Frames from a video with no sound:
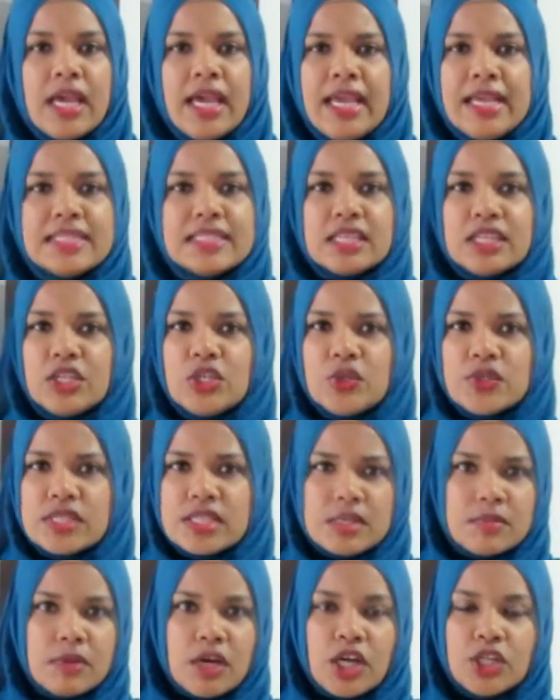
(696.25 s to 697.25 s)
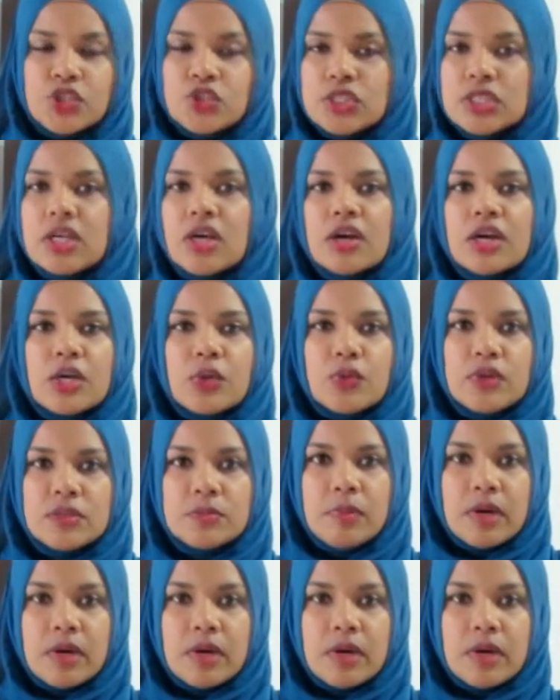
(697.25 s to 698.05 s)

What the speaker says: Instead of using the margarine, cook it with